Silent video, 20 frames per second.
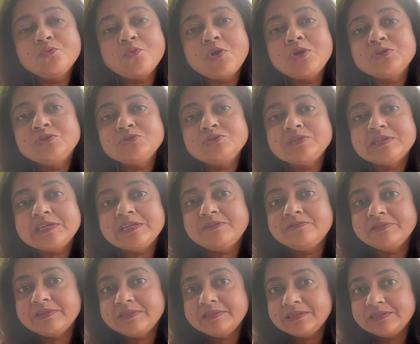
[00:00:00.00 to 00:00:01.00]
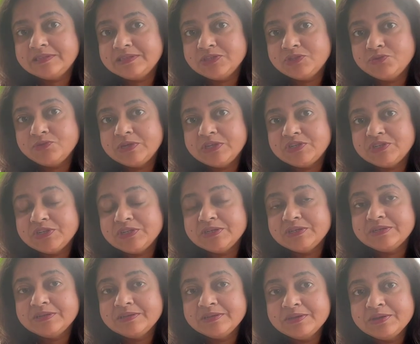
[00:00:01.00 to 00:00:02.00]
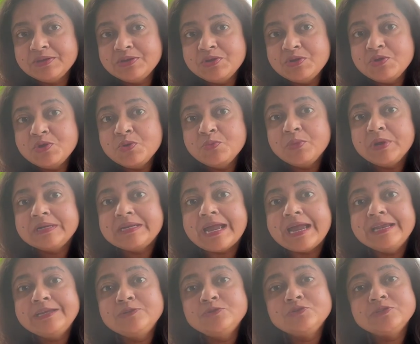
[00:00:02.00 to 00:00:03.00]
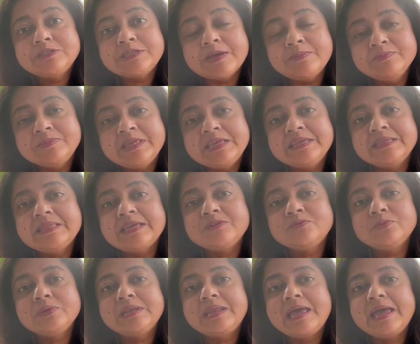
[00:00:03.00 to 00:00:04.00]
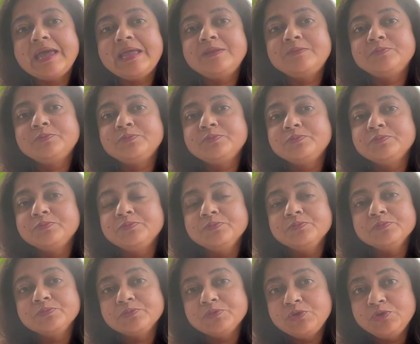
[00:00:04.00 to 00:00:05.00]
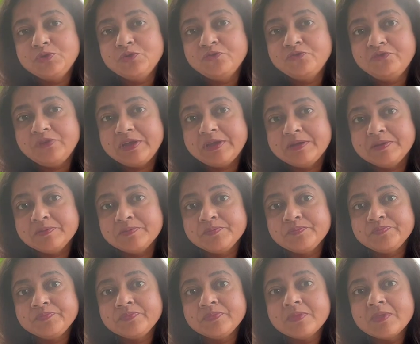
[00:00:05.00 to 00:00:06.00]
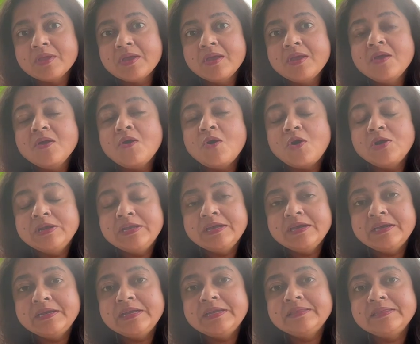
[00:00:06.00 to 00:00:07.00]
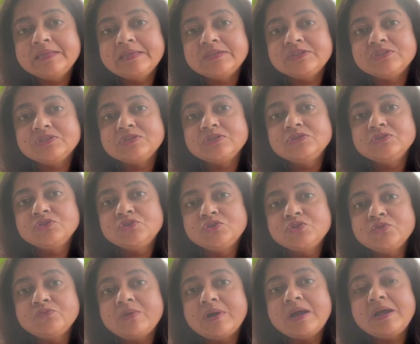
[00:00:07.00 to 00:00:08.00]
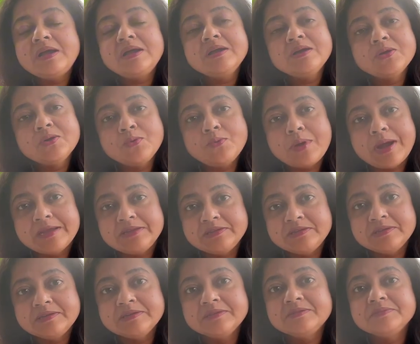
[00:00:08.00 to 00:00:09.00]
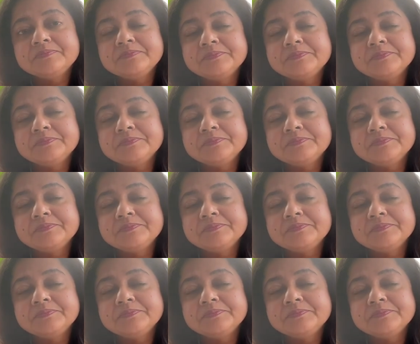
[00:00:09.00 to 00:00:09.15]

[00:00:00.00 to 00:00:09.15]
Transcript: want to deal with this situation. But I'll do something that will help you win. On hearing this, Shiva quietened.